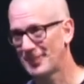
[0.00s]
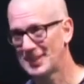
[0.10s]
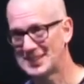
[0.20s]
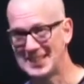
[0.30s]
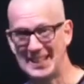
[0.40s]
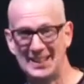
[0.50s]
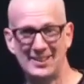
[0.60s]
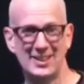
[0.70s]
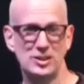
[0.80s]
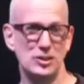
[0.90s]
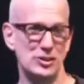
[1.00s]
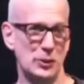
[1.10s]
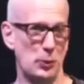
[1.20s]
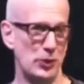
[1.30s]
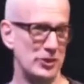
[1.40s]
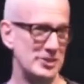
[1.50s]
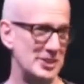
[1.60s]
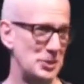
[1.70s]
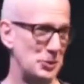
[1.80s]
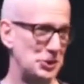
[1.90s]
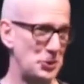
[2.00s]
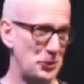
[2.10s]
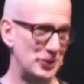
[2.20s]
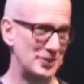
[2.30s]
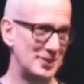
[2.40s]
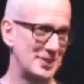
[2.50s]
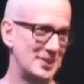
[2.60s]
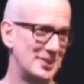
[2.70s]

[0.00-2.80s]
Saying things using words that you wish you wouldn't.